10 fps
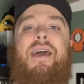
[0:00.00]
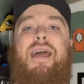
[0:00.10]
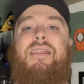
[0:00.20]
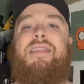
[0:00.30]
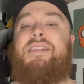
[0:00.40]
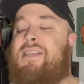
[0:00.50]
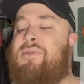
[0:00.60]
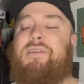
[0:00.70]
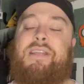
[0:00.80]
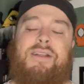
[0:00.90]
And these
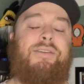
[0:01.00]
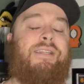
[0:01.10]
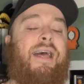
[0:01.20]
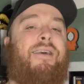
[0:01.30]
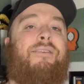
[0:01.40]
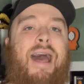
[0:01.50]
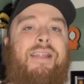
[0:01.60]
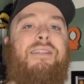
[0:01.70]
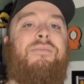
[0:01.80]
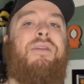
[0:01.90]
new singles have
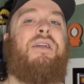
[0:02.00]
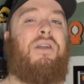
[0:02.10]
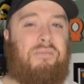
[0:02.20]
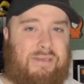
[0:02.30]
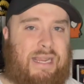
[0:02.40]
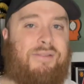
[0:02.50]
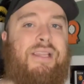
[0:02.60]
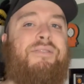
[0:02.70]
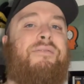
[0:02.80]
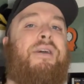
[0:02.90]
had them
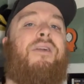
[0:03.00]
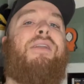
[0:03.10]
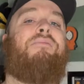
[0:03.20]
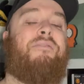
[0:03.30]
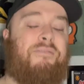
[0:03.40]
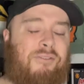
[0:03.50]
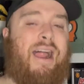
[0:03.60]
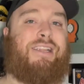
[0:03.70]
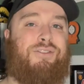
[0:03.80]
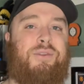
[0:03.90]
sounding very
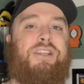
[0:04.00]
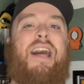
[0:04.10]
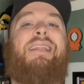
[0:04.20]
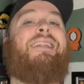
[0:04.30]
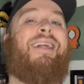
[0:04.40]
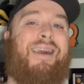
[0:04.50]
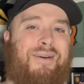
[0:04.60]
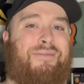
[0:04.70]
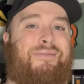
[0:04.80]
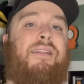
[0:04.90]
refreshed, which I
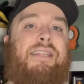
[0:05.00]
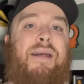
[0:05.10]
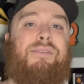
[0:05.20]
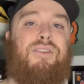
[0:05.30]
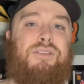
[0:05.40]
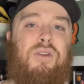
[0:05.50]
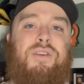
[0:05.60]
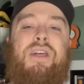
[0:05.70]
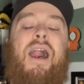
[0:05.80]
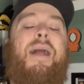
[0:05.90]
love. This album starts off
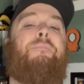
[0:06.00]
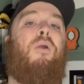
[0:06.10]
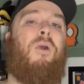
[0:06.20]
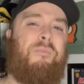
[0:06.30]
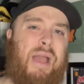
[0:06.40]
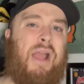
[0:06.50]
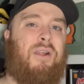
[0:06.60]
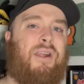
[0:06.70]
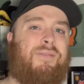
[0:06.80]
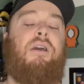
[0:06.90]
with I,
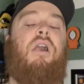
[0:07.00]
Pallbearer.